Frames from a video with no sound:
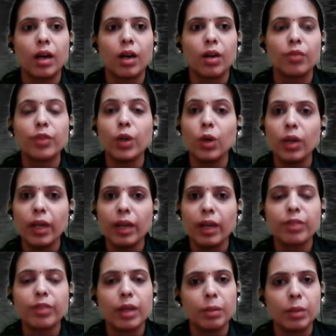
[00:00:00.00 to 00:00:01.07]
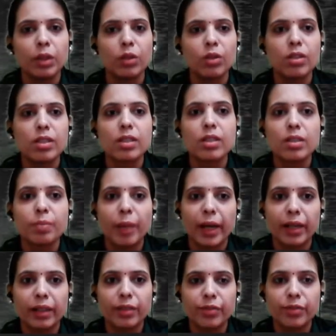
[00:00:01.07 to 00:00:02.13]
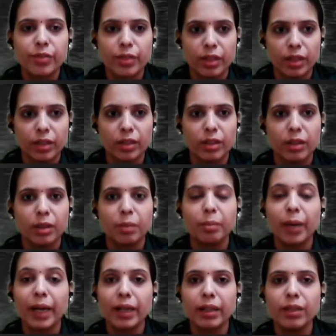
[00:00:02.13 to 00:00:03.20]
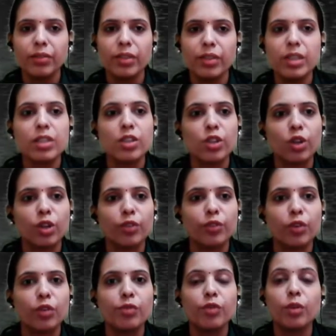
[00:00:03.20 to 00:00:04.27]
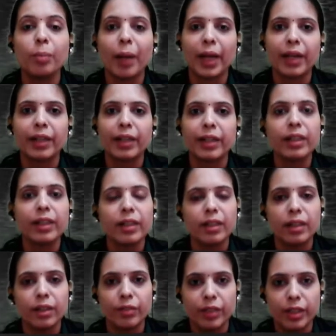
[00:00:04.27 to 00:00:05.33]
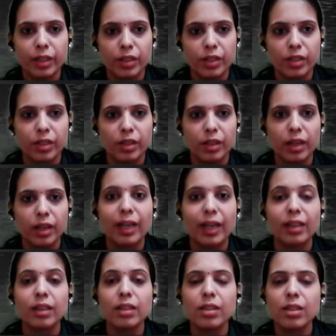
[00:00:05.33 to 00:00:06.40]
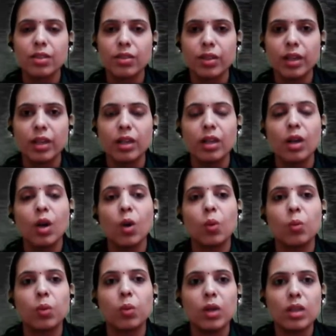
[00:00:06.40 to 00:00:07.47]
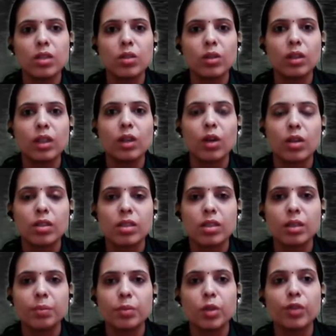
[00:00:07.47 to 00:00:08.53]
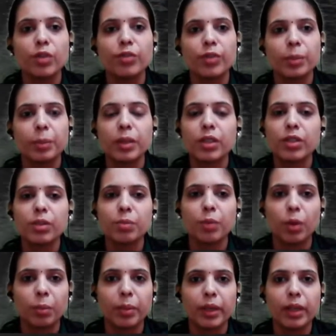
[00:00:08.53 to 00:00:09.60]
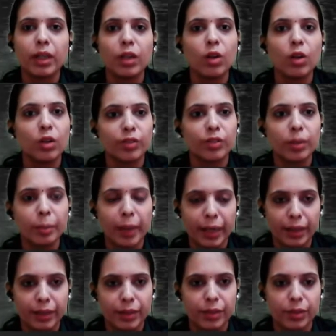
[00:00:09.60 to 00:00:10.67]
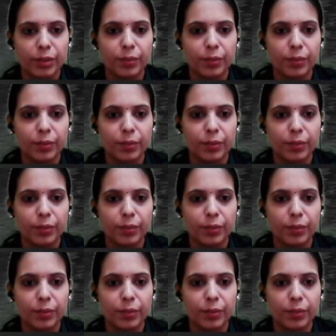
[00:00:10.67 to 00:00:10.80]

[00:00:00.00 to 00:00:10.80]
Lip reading: We all have come across this maglev train. Maglev is a short form for magnetic levitation, and this train works on the concept of repulsion property of the magnet.